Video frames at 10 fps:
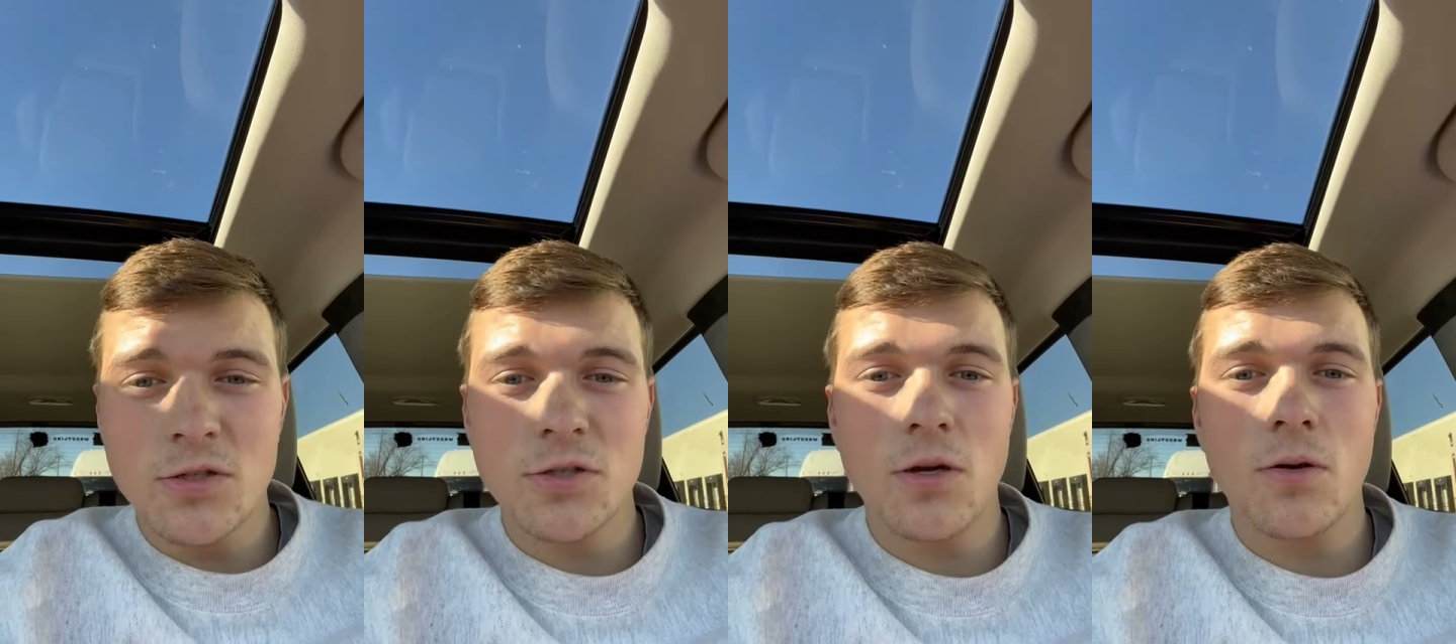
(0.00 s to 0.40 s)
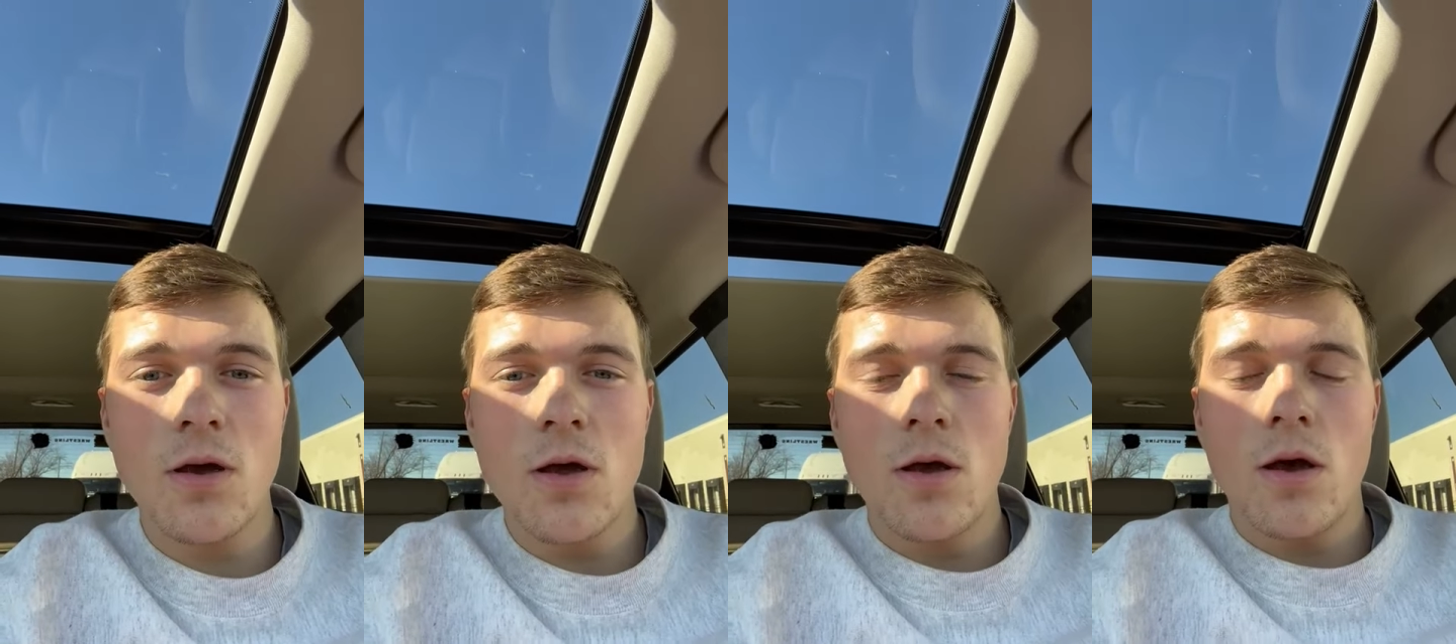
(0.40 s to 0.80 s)
So
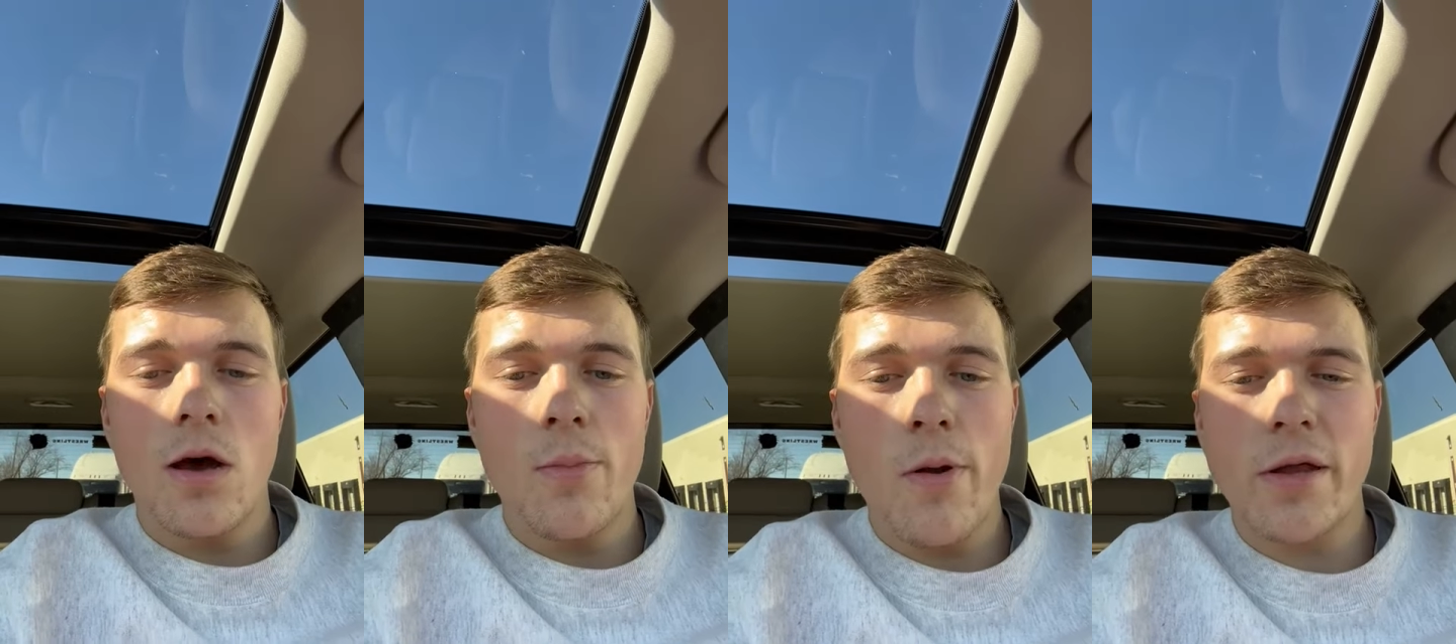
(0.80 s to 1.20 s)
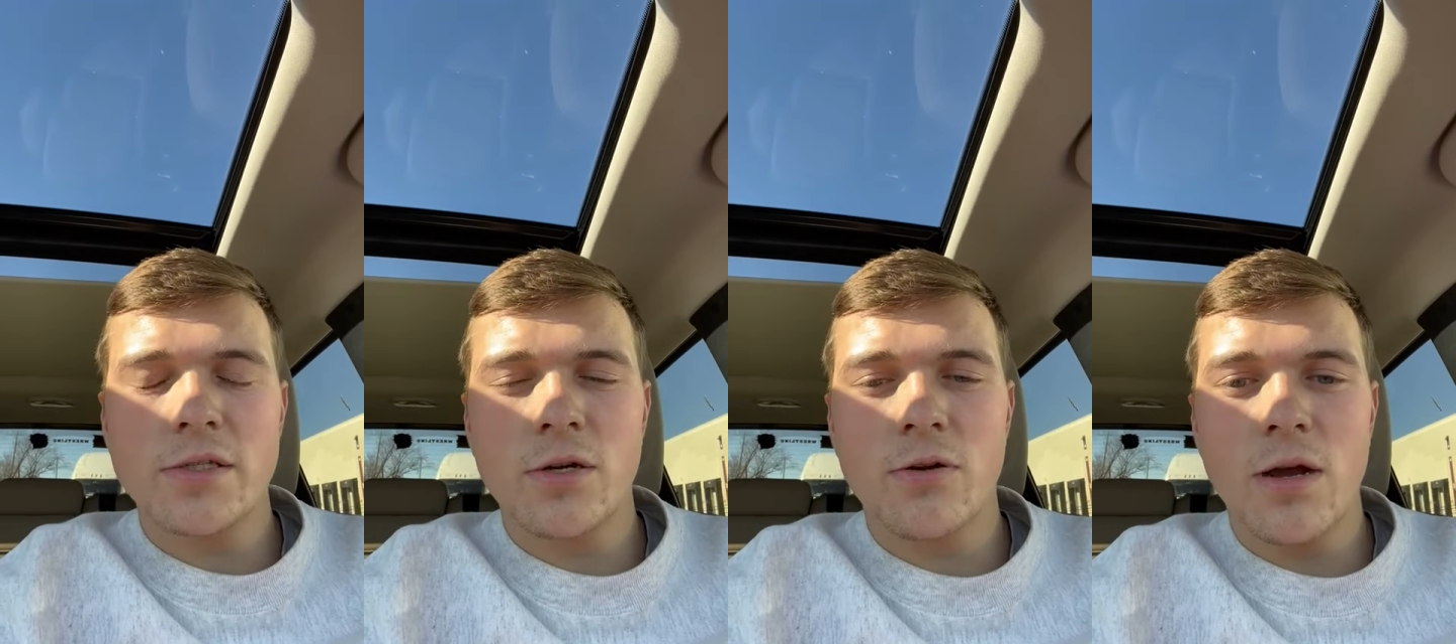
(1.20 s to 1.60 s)
I'm hoping you guys
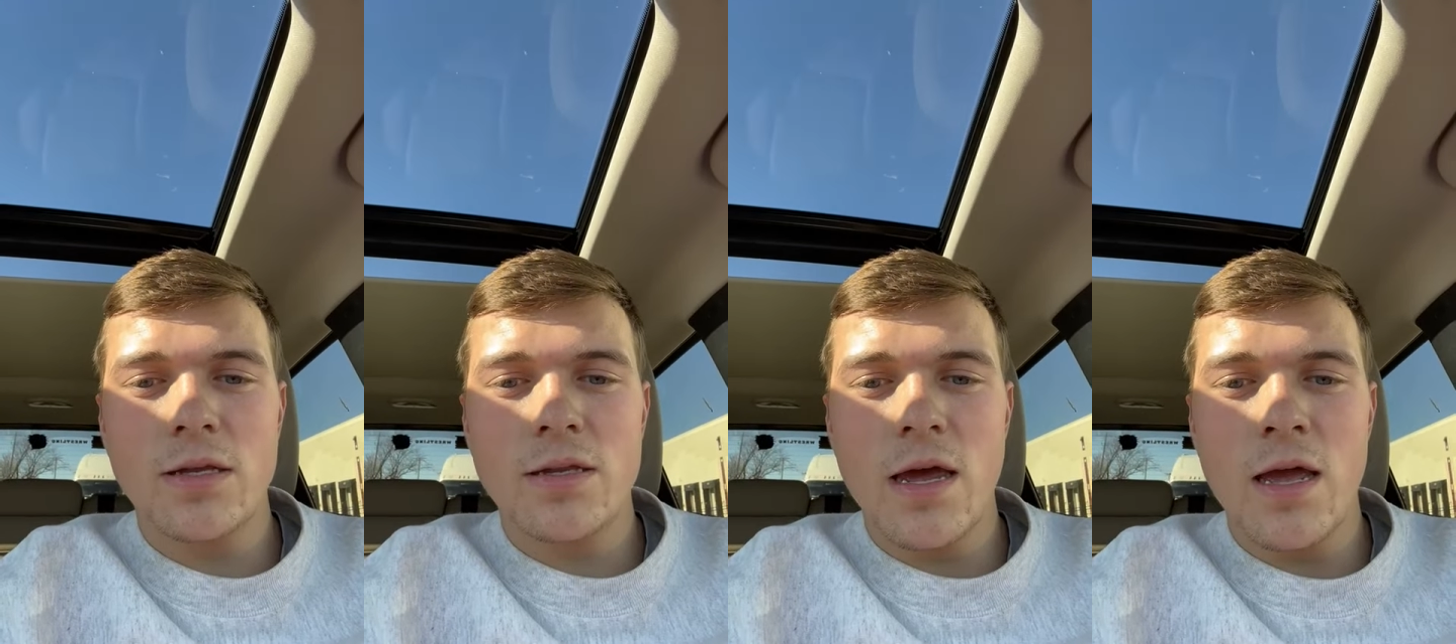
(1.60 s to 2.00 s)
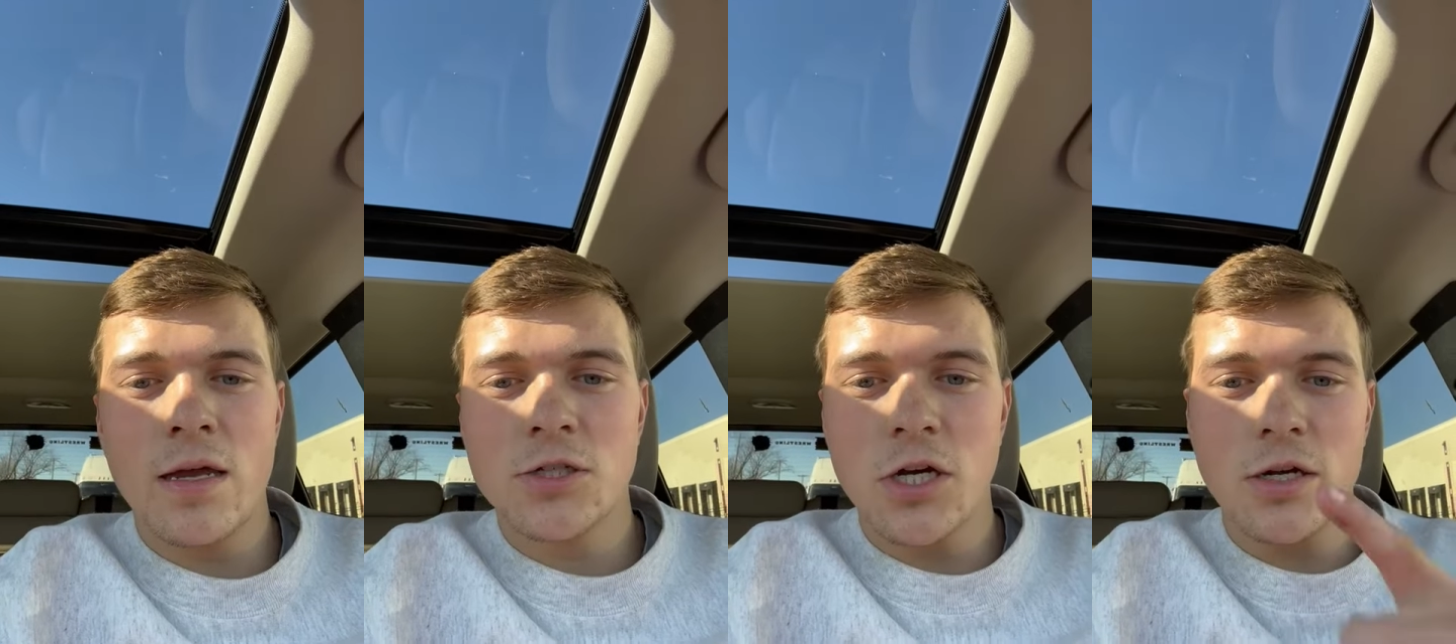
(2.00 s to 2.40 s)
having a great day,
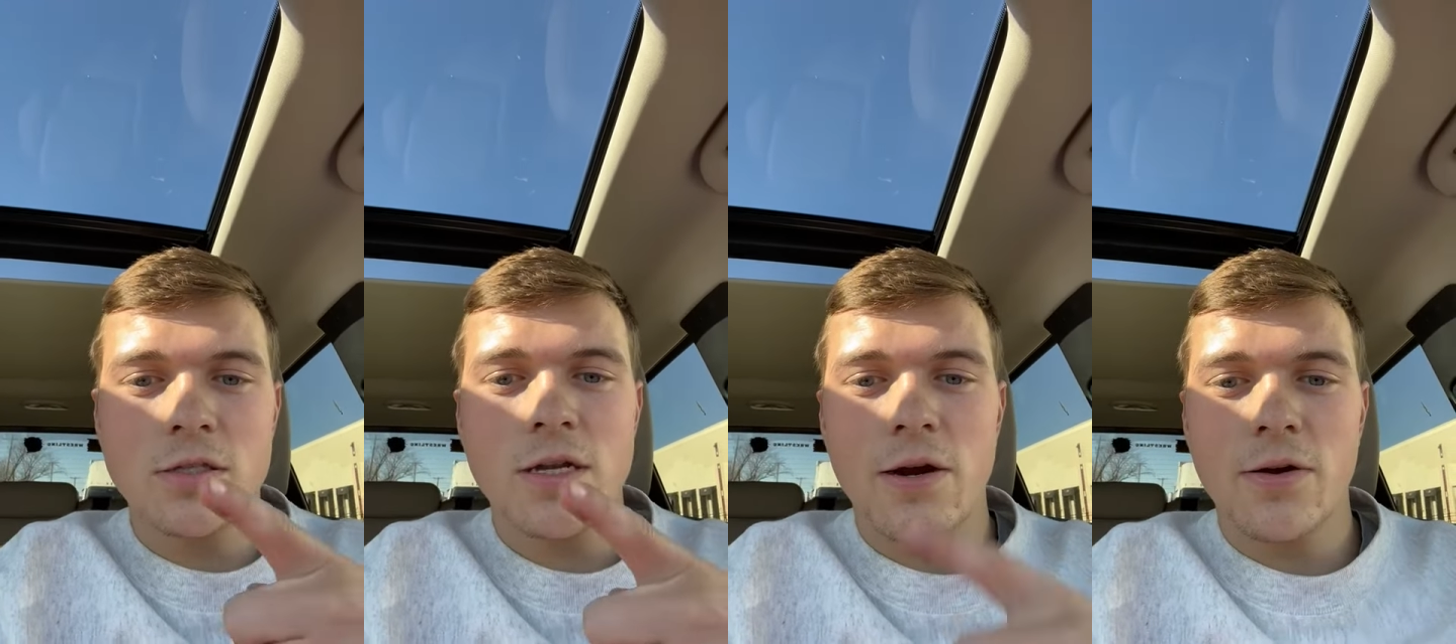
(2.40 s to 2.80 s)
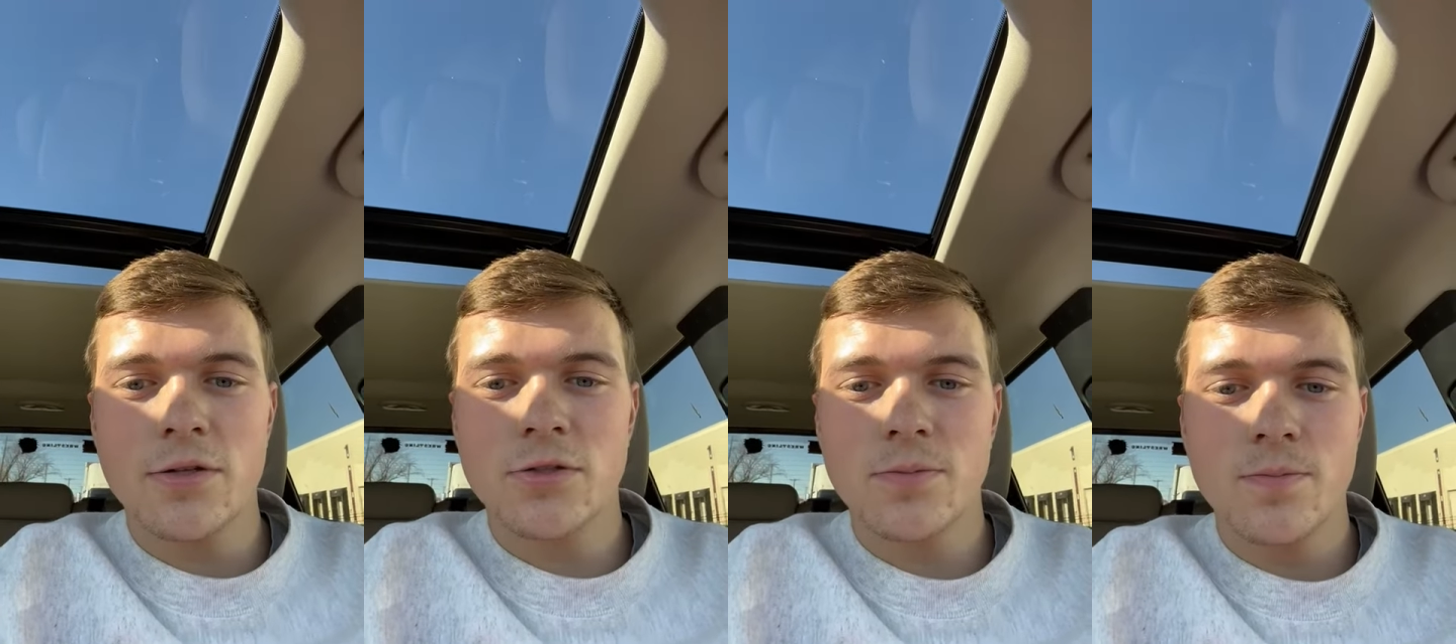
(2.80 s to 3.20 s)
and shout out to
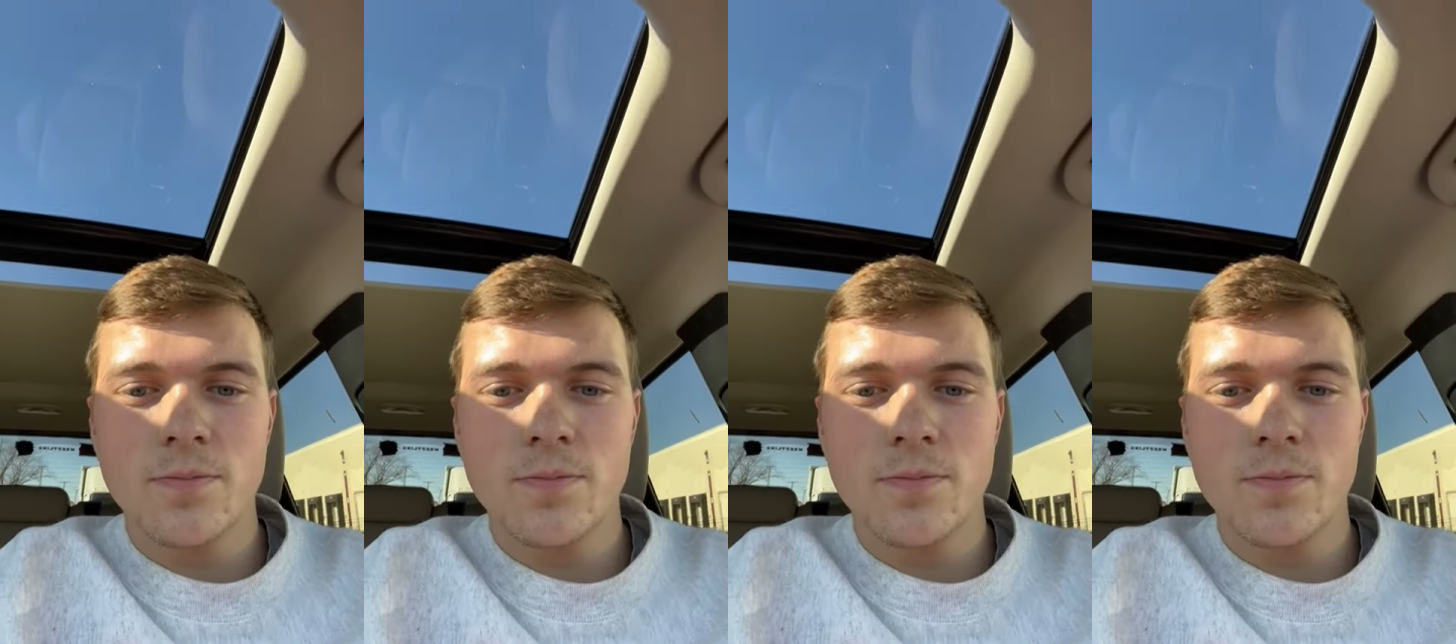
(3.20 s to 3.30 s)
Terrius.